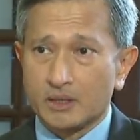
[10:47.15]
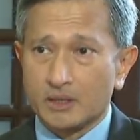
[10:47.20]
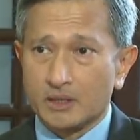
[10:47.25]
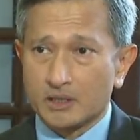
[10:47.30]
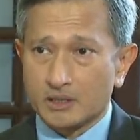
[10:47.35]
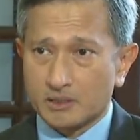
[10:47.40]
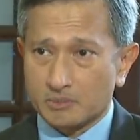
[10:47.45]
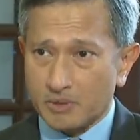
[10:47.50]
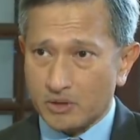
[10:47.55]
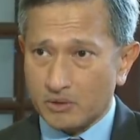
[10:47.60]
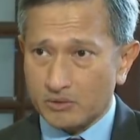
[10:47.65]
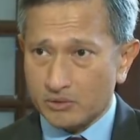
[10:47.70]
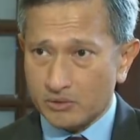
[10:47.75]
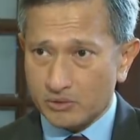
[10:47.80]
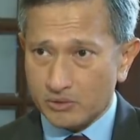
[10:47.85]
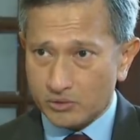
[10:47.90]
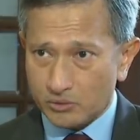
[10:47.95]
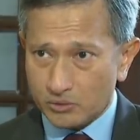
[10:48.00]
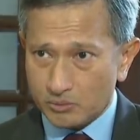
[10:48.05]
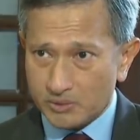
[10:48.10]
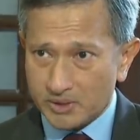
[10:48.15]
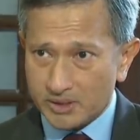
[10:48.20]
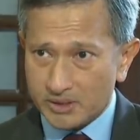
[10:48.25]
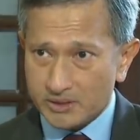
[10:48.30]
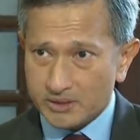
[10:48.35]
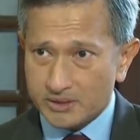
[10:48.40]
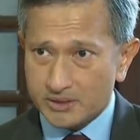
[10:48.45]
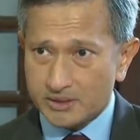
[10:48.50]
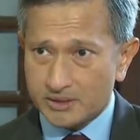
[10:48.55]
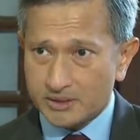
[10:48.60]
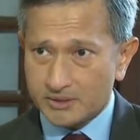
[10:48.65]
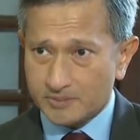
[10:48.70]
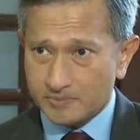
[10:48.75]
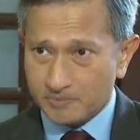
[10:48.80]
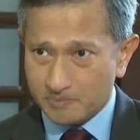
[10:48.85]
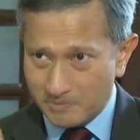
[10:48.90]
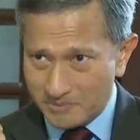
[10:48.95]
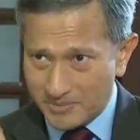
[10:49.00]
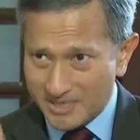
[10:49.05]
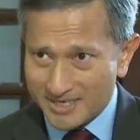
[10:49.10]
it's about humans,
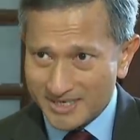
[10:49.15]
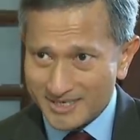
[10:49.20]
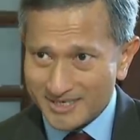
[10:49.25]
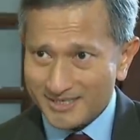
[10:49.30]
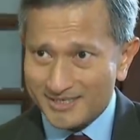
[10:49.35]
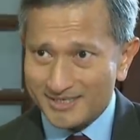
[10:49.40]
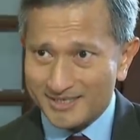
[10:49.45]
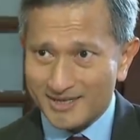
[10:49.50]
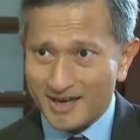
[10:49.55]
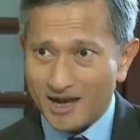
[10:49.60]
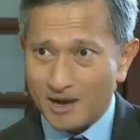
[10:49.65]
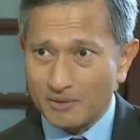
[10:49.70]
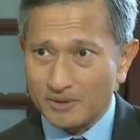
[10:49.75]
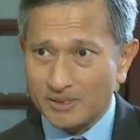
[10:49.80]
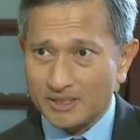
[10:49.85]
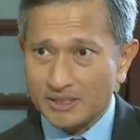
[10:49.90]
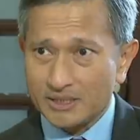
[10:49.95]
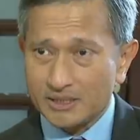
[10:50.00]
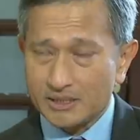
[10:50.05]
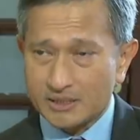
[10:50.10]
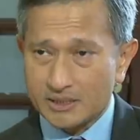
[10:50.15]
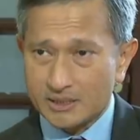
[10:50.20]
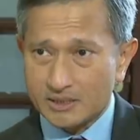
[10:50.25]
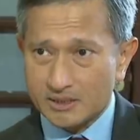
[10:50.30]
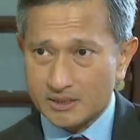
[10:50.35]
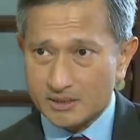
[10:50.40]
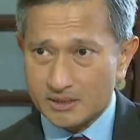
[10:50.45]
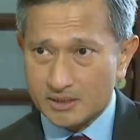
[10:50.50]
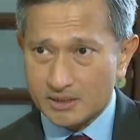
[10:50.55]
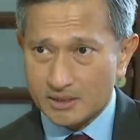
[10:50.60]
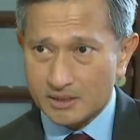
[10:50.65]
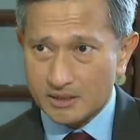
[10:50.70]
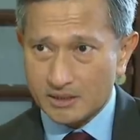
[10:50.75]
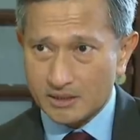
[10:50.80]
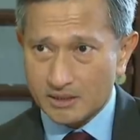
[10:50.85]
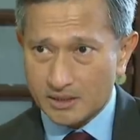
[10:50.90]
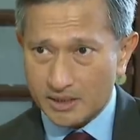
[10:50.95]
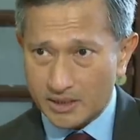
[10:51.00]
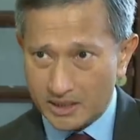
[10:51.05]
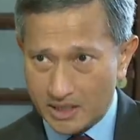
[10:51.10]
beings, our needs,
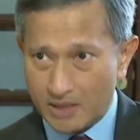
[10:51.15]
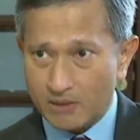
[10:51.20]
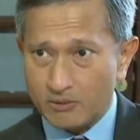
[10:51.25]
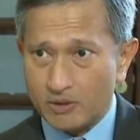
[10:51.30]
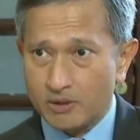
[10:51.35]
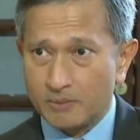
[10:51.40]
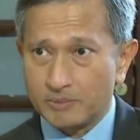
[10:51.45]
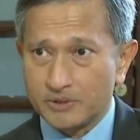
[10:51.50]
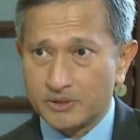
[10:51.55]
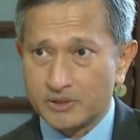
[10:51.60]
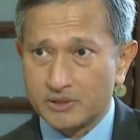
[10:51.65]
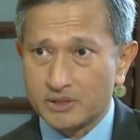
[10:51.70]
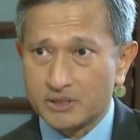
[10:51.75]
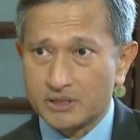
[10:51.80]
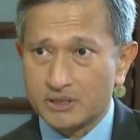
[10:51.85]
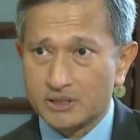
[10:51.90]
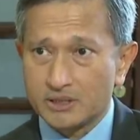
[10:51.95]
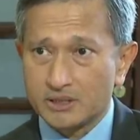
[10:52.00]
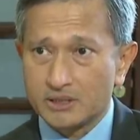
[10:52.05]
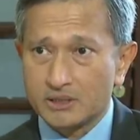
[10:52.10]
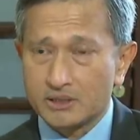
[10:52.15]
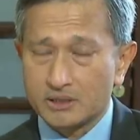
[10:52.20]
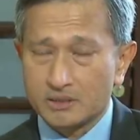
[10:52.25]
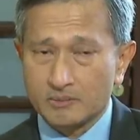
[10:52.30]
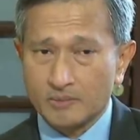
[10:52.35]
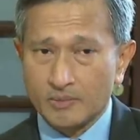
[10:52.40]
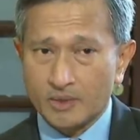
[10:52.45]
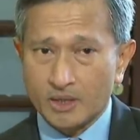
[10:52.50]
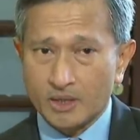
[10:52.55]
and our opportunities.